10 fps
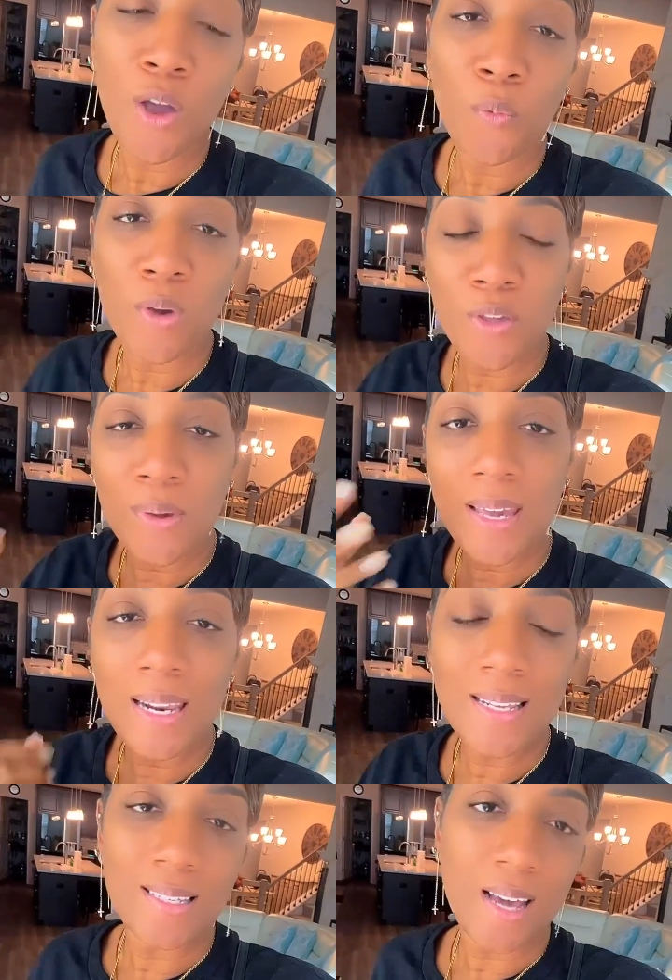When you get
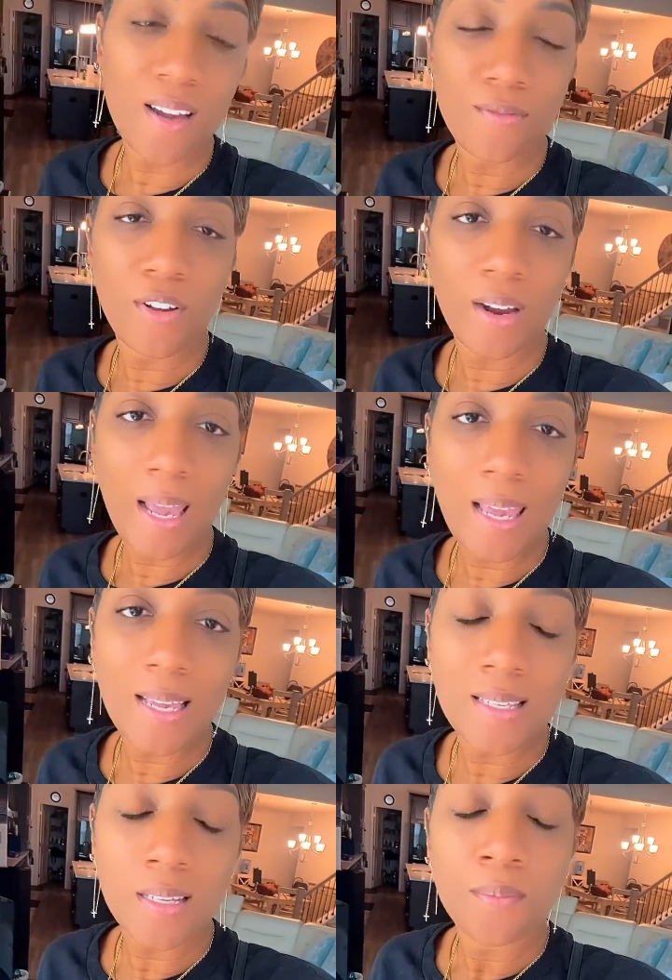it inside of your
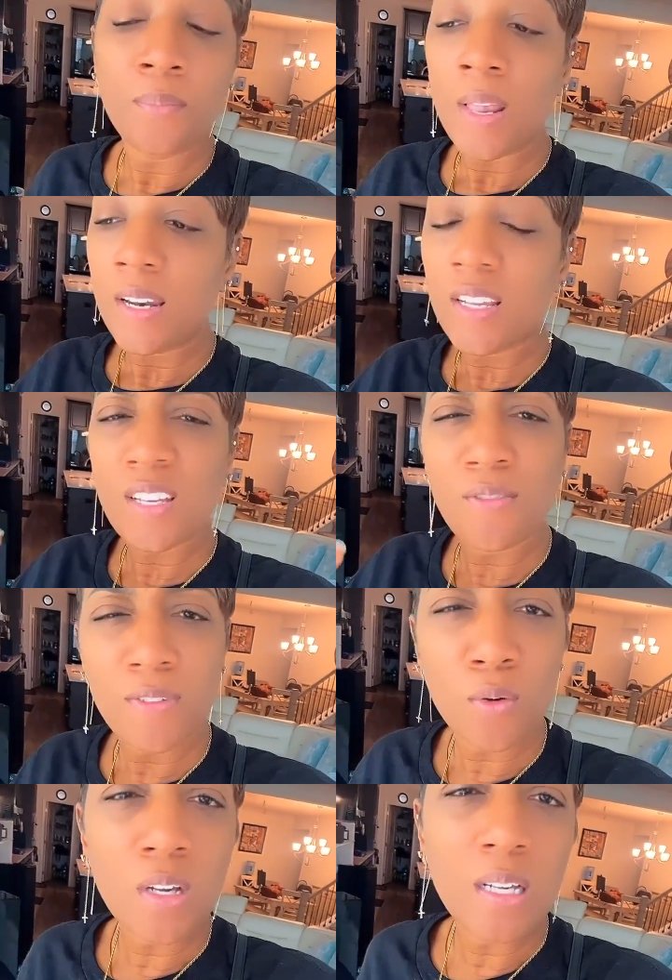hands, does it
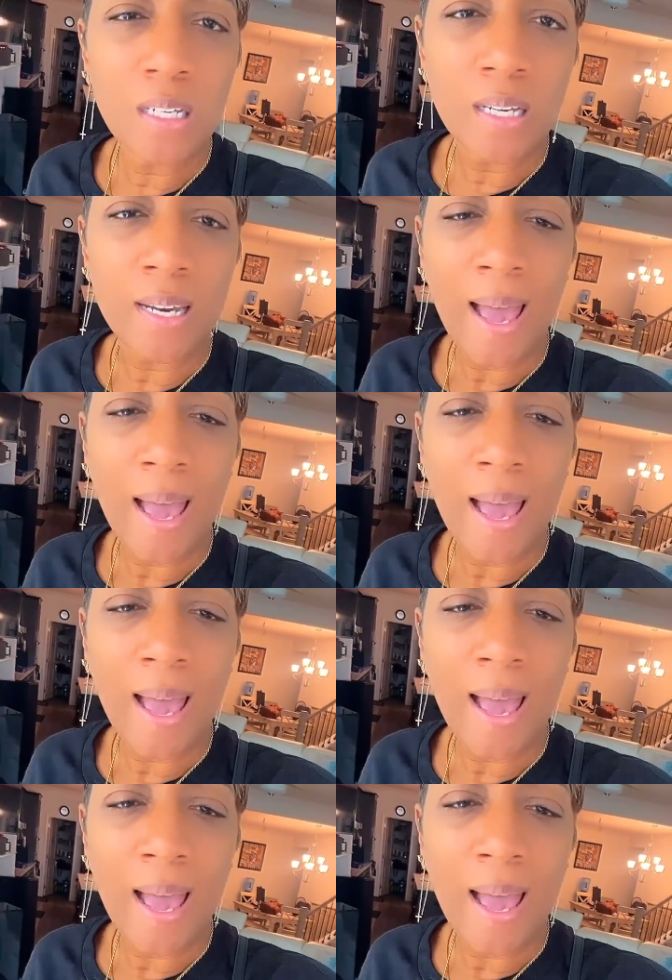feel good?